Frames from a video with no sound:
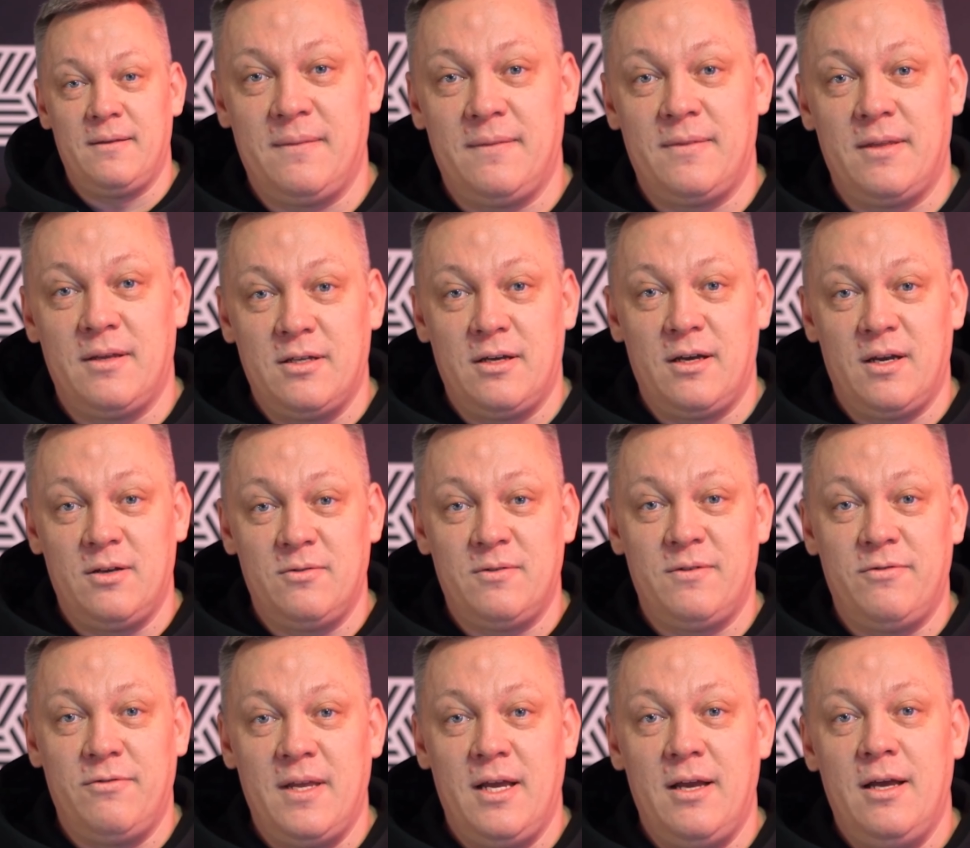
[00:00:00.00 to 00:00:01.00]
there's another
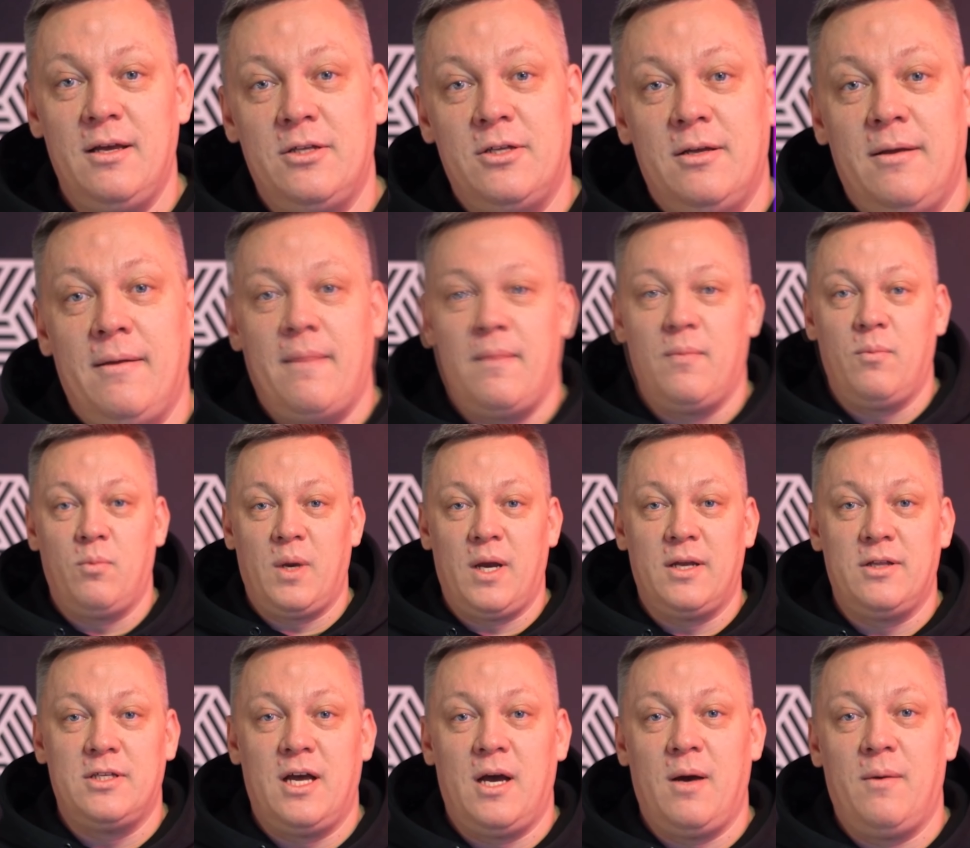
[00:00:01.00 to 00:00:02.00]
advantage.
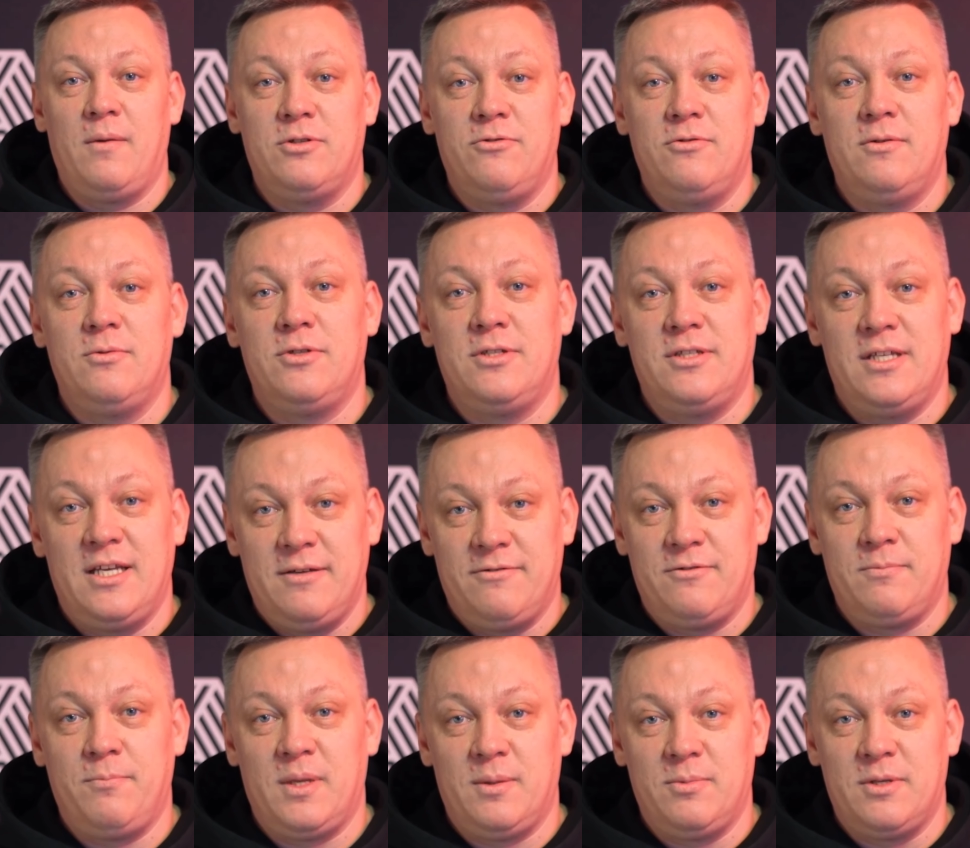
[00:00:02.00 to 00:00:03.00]
Watch hours from
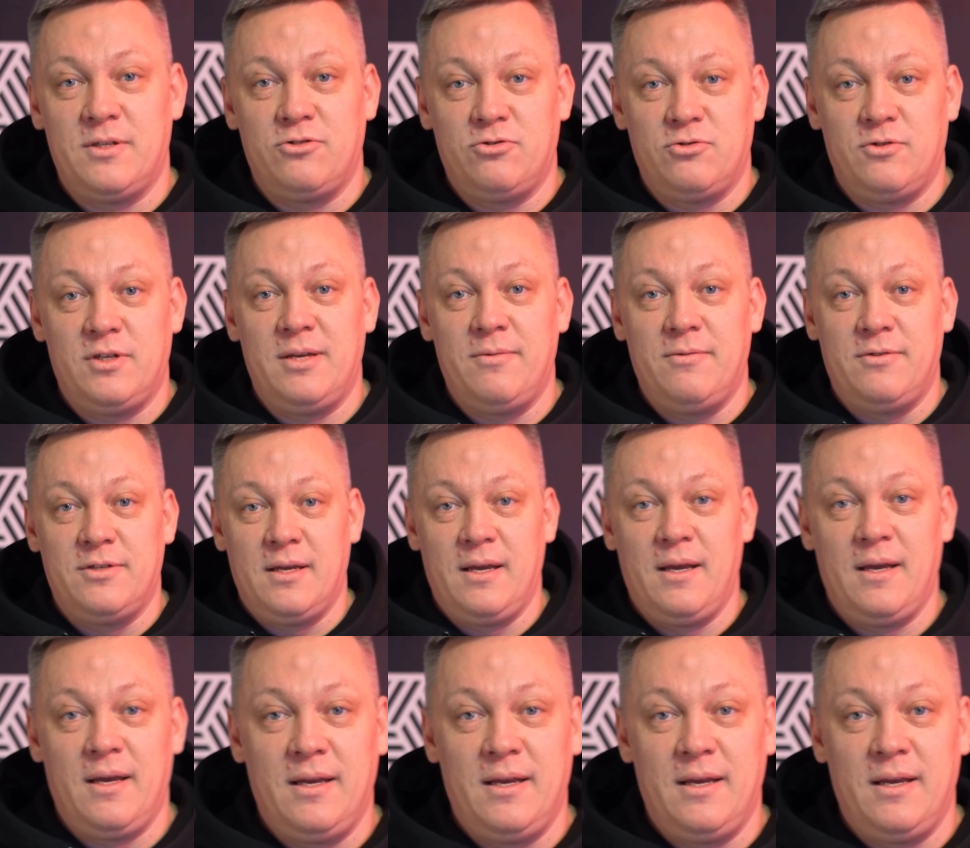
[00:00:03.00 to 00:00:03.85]
saved public streams